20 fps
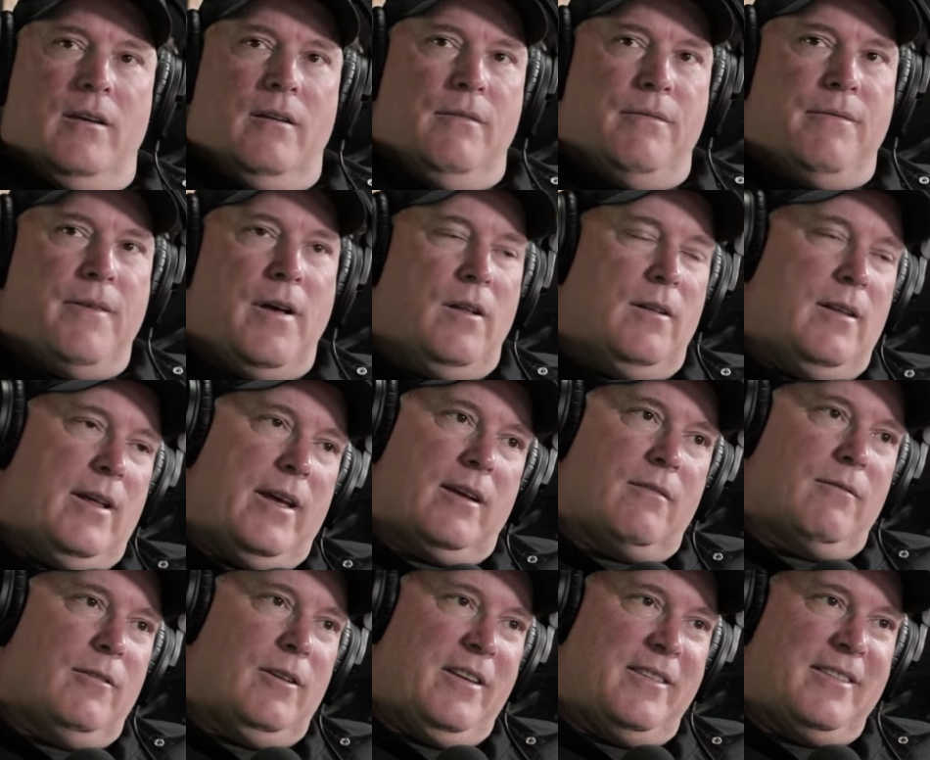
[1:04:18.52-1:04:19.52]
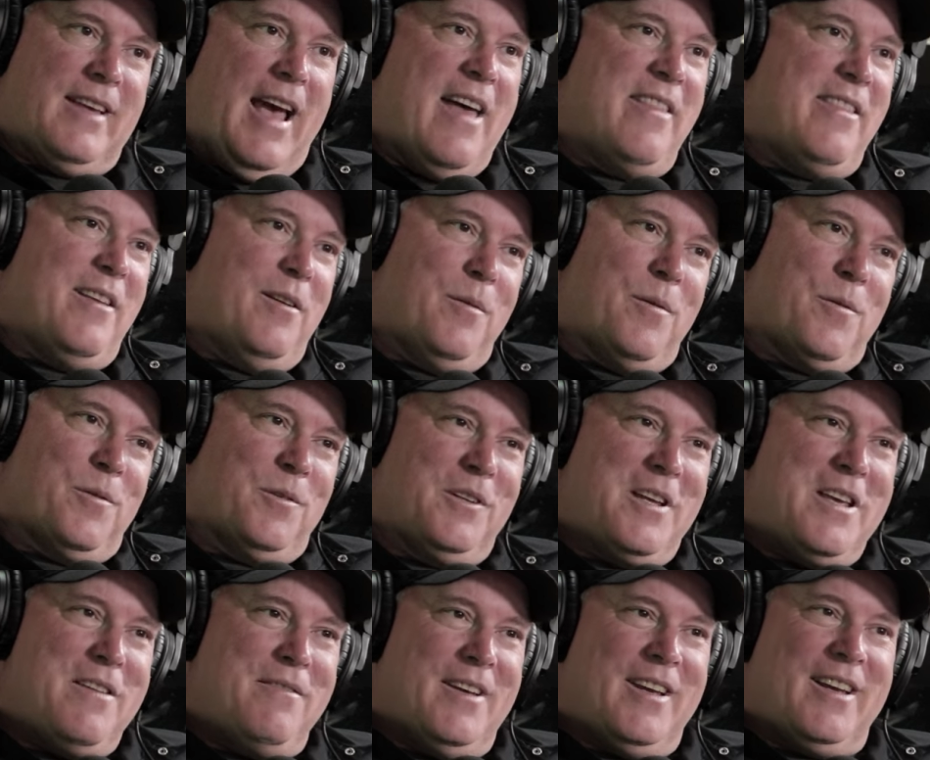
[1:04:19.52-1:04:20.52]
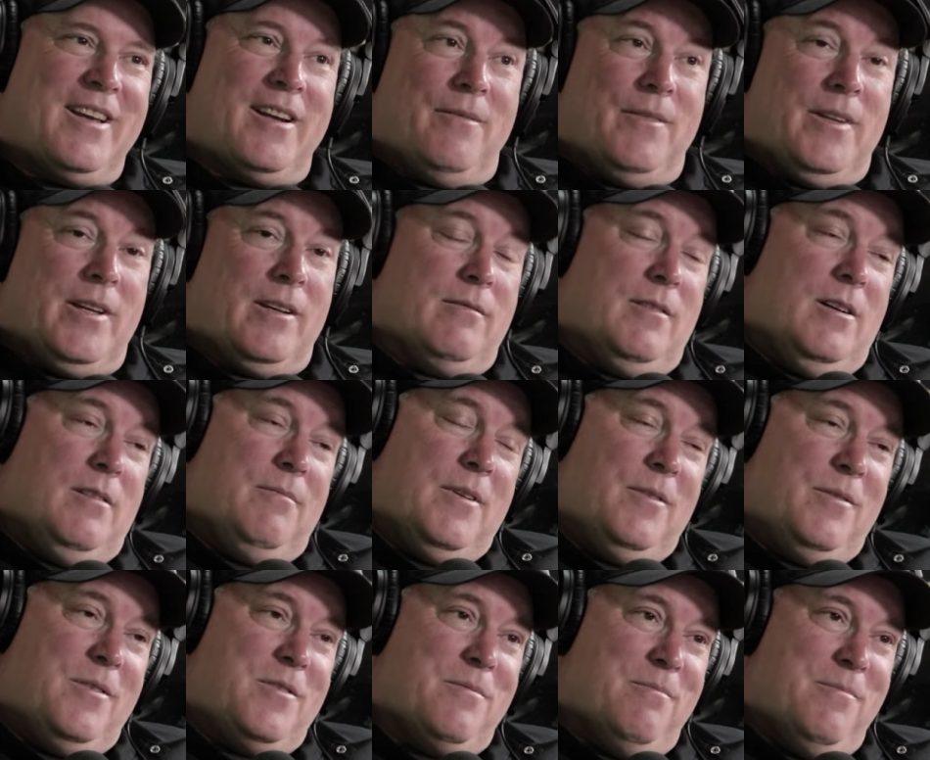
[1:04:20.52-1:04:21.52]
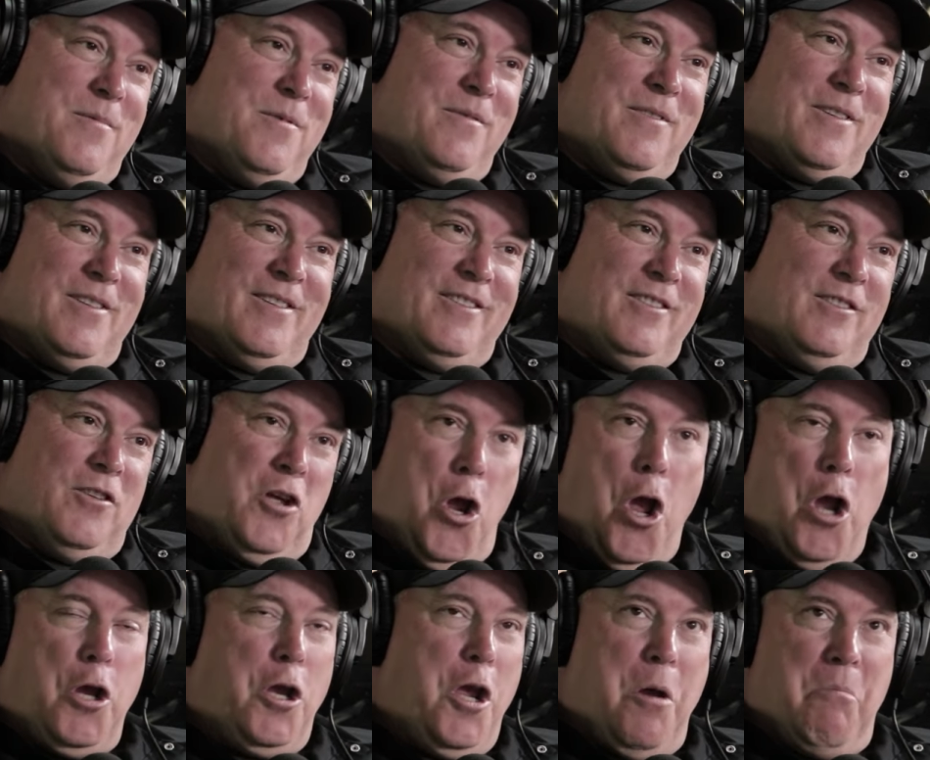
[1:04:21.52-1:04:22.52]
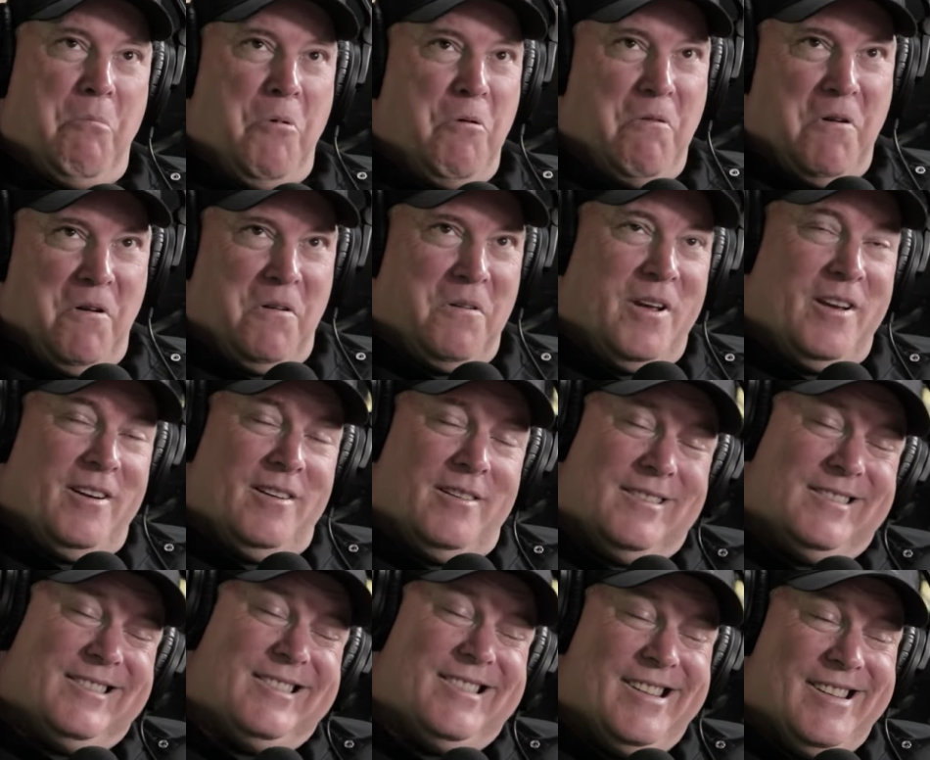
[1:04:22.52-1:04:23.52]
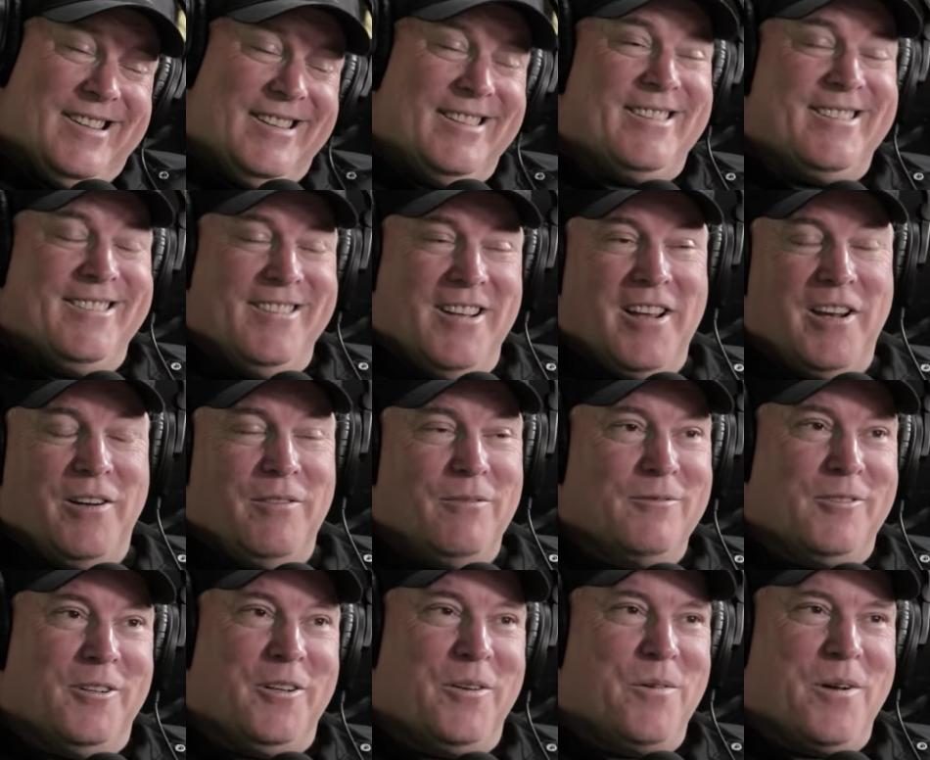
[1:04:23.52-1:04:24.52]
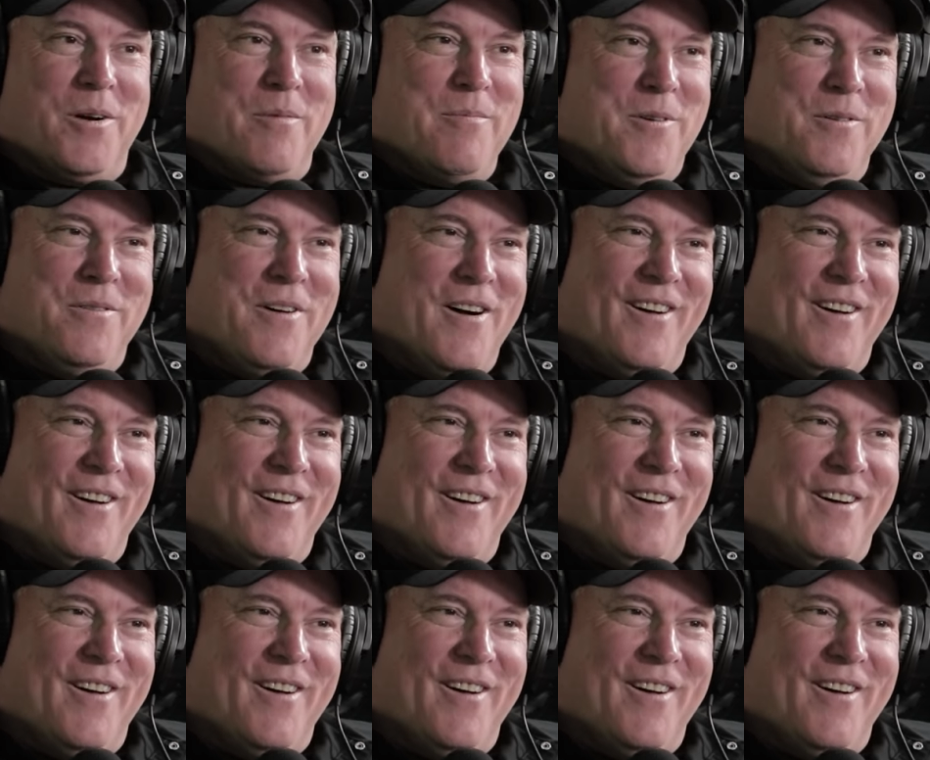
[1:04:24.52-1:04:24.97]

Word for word: felt like really sad that we were leaving. And I'm like, well, maybe we should move here. And she's like, I can't move all the way here. I don't really want to move